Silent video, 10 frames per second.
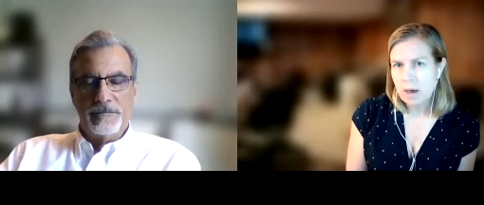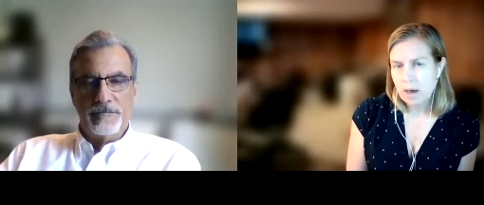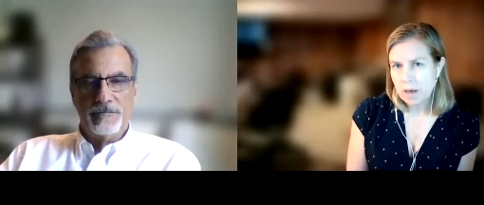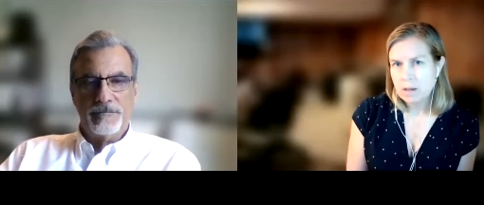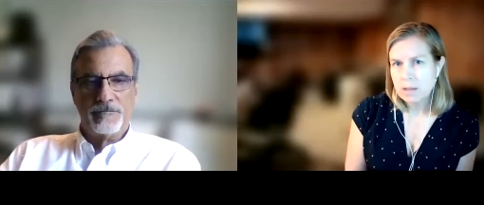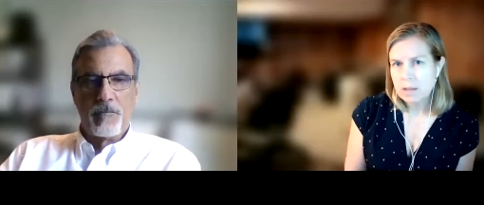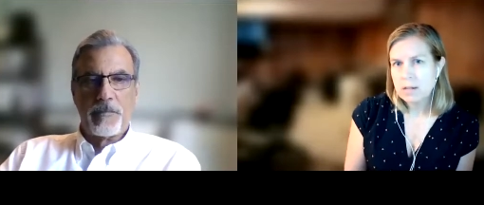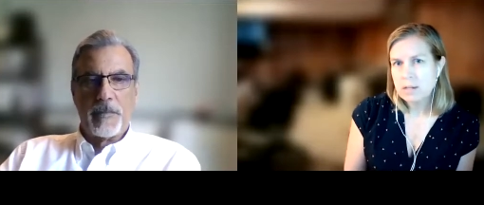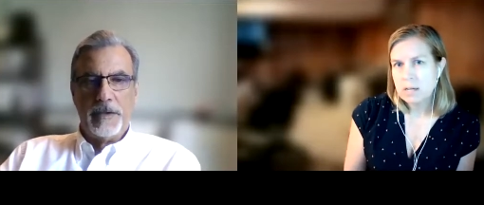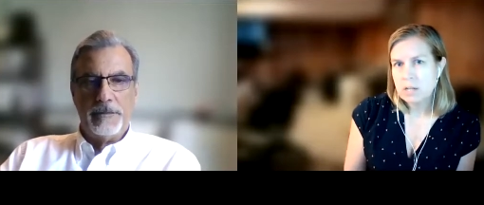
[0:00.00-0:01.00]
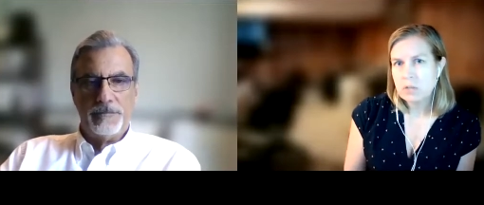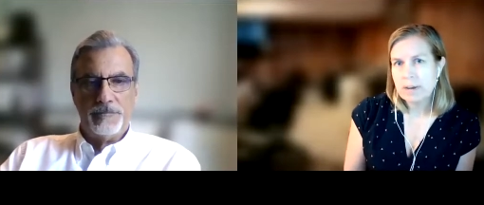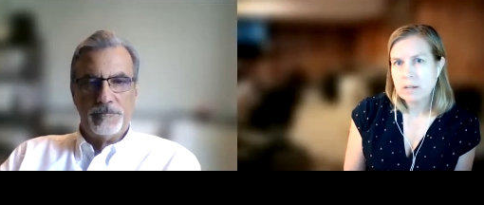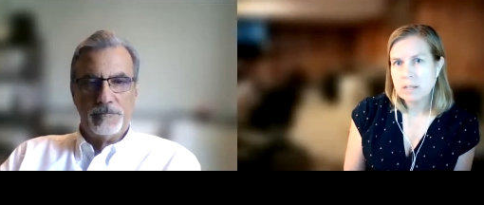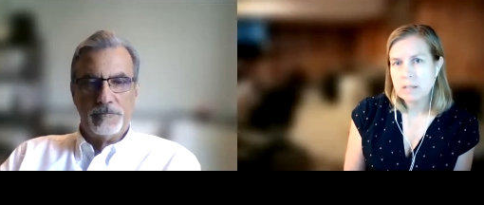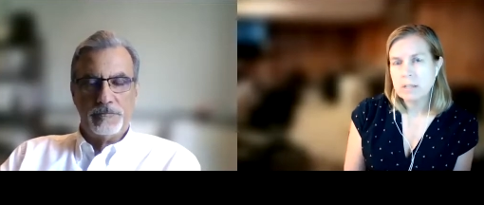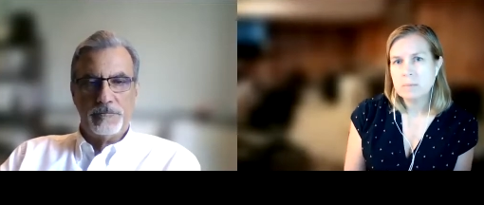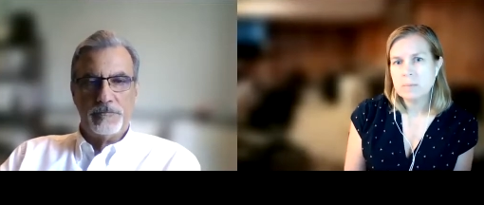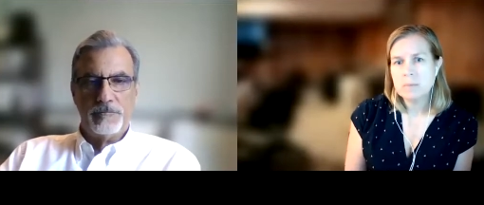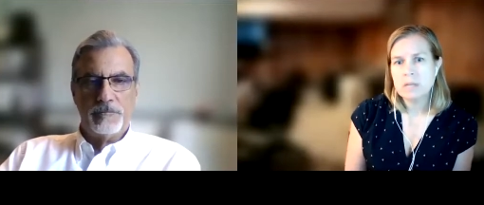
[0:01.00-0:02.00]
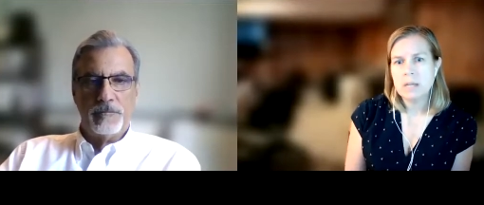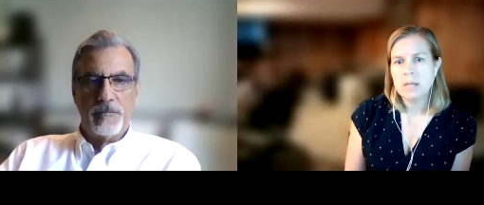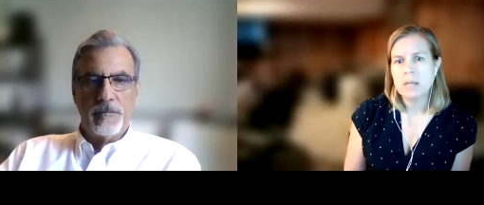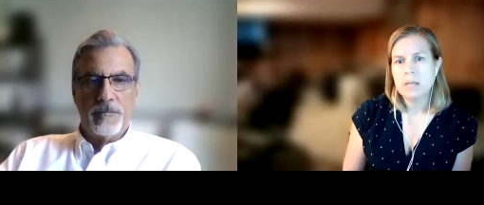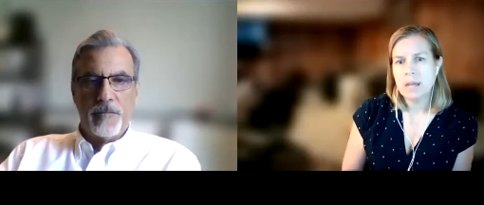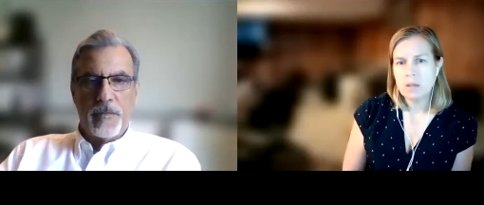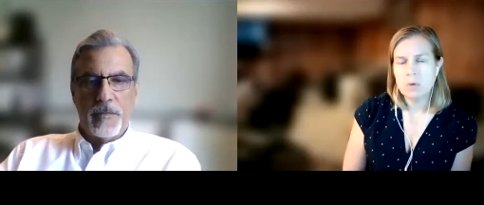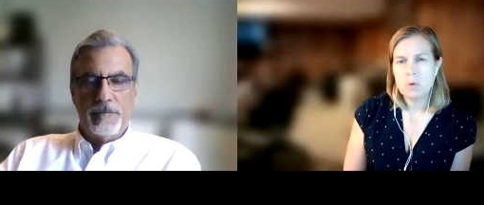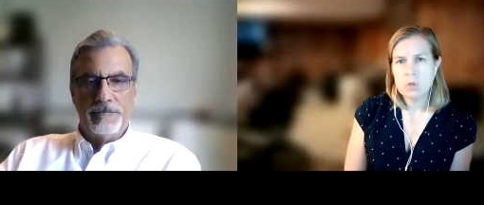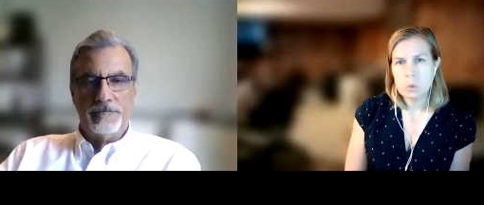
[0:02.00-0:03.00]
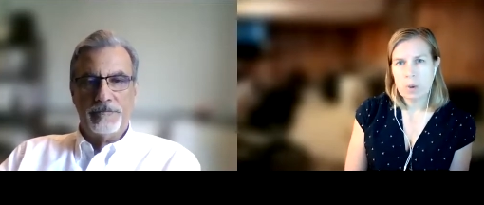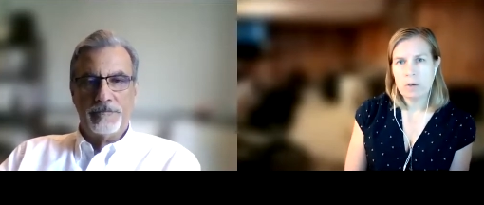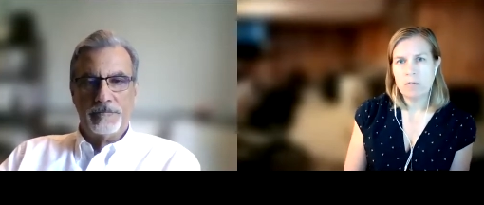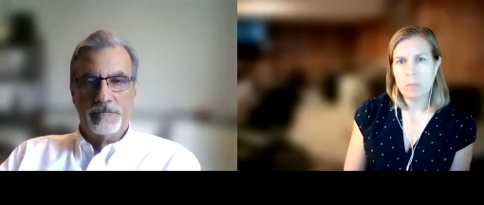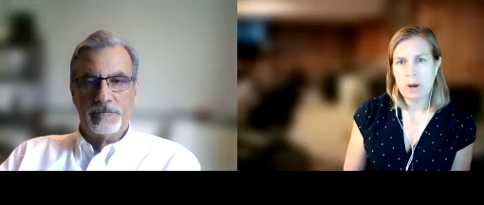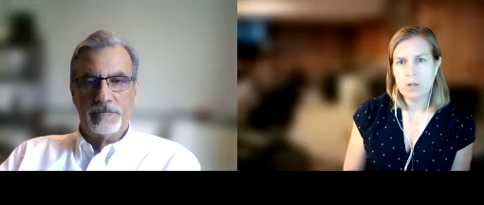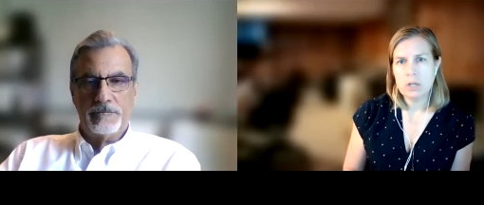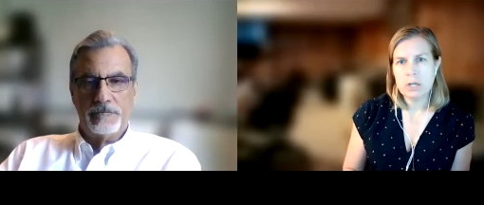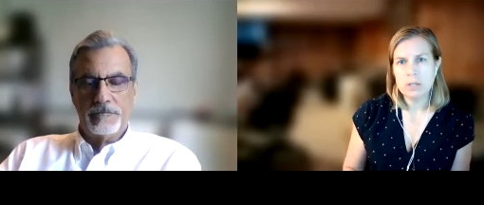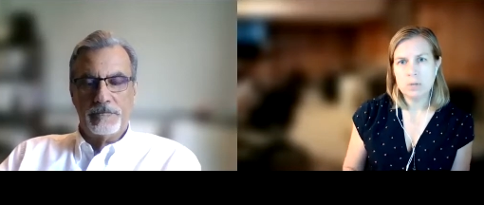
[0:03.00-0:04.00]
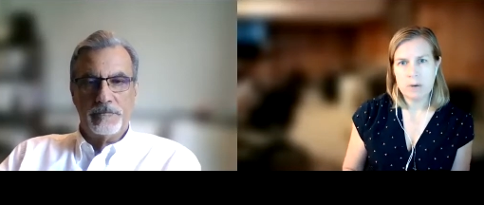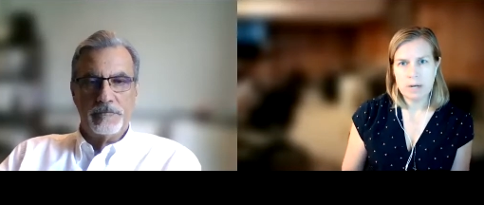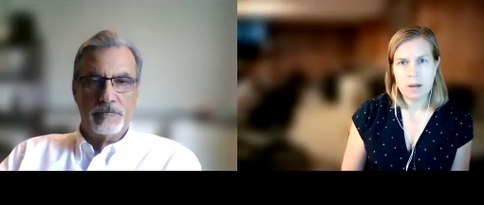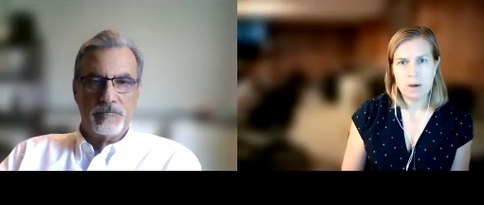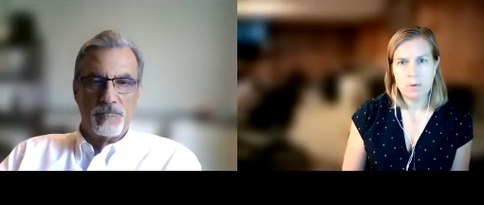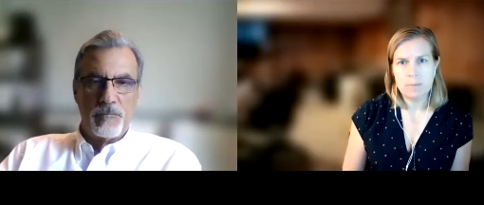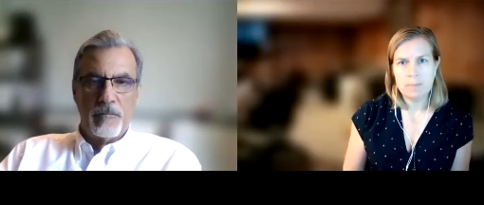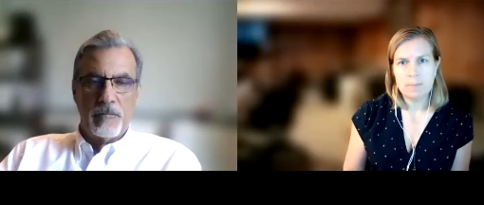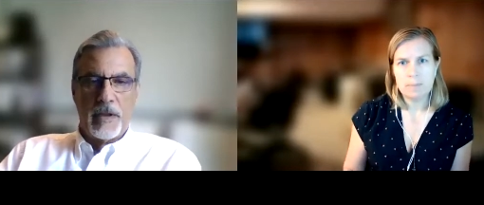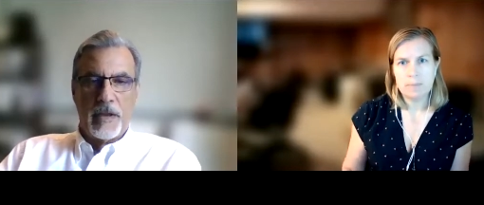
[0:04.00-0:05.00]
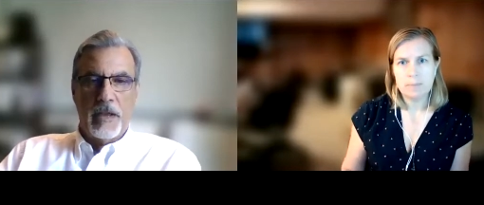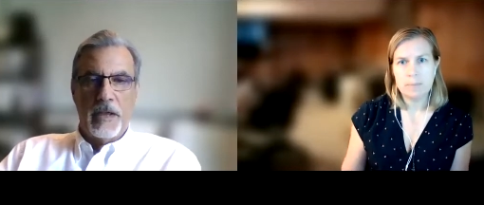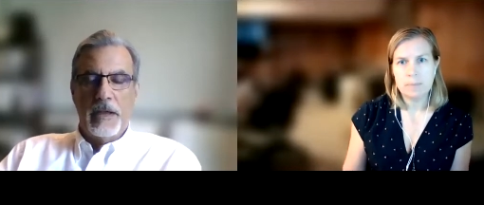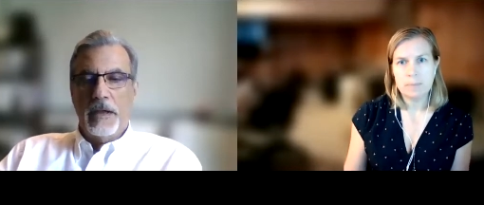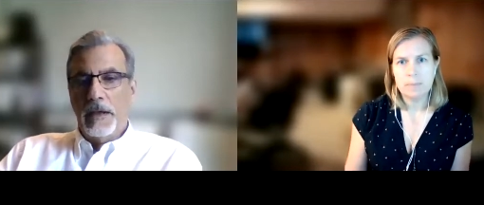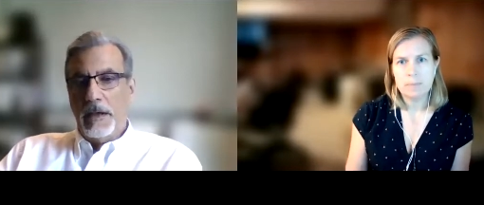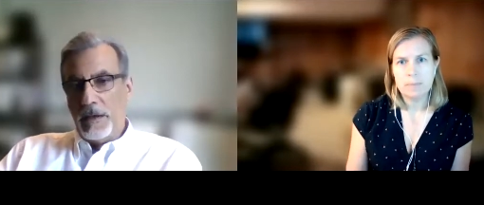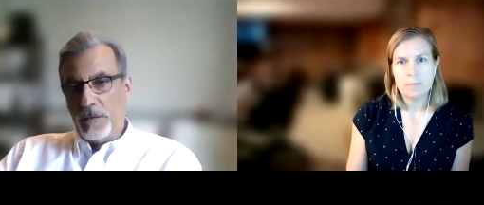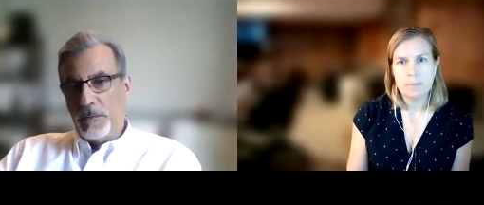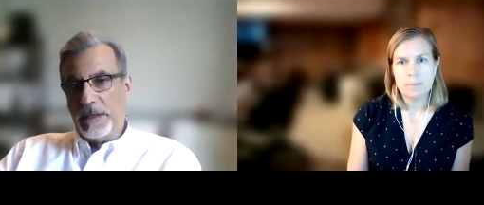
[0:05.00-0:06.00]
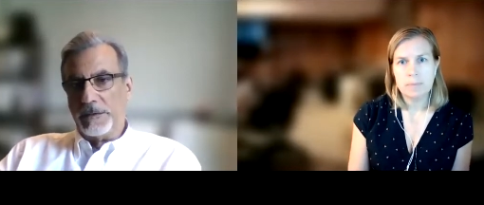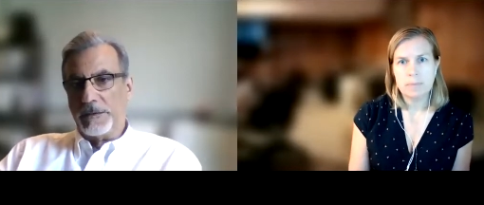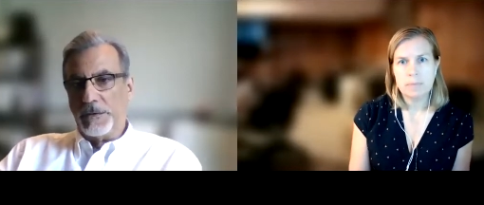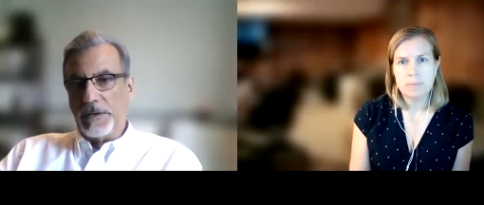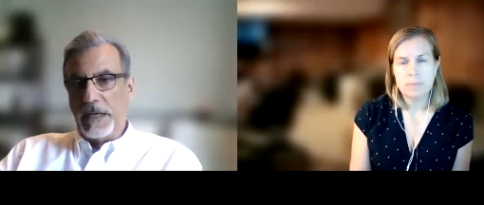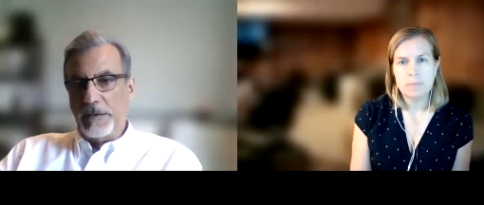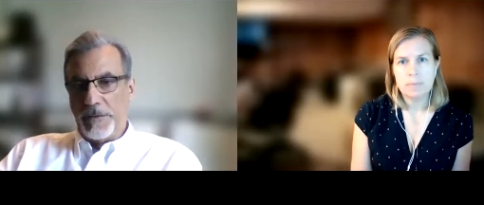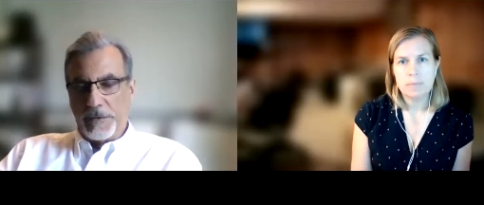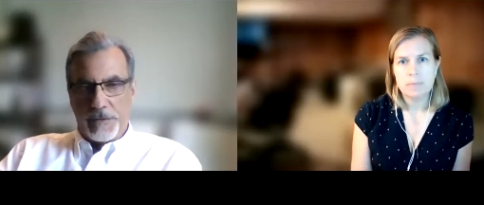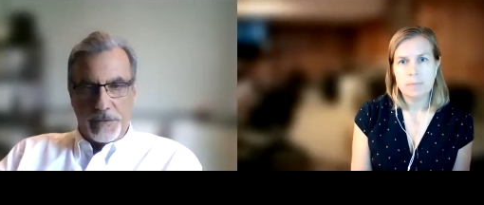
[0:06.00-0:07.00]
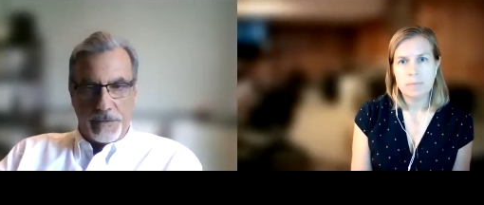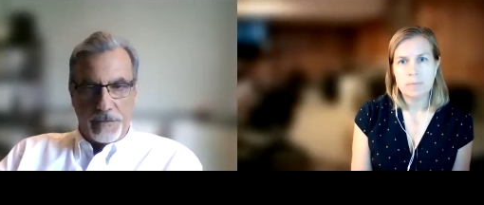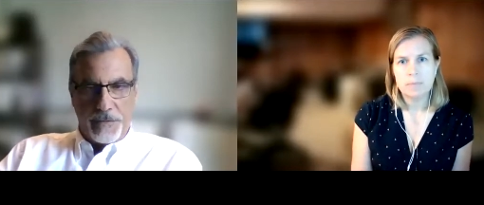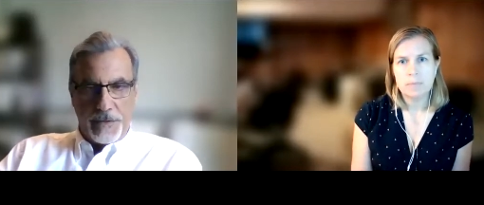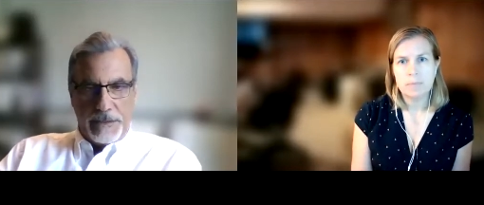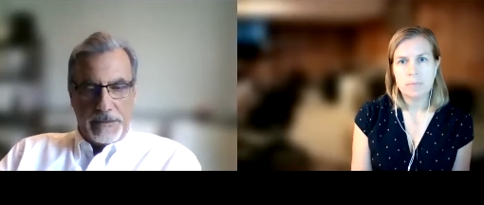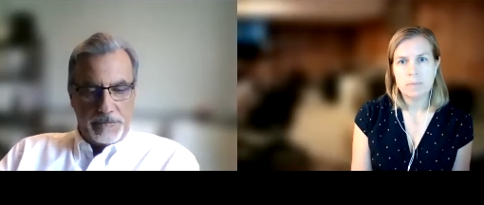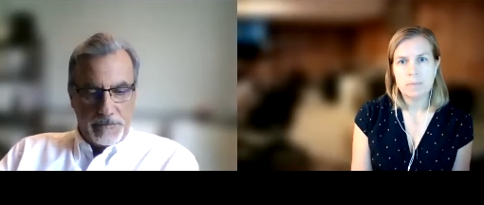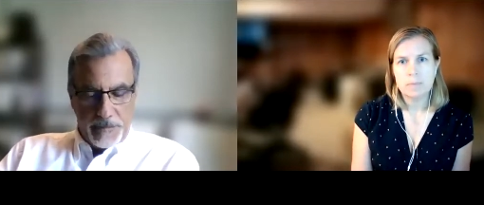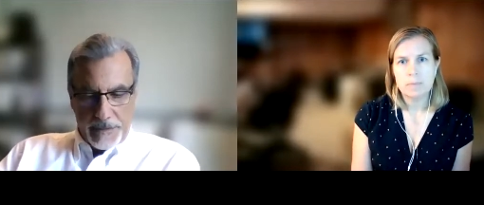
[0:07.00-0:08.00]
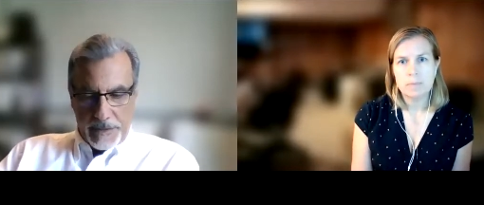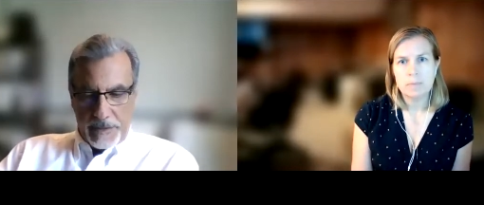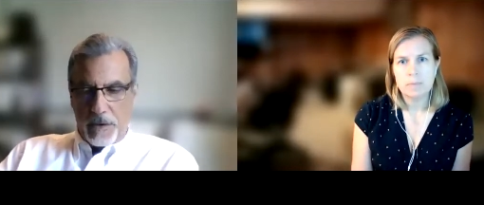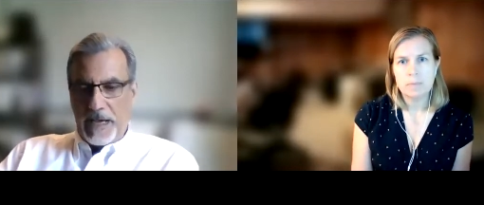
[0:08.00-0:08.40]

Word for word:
Speaker 1: on these HVAC systems in K through 12 projects right now?
Speaker 2: Uh, well, to tell you the truth, uh, you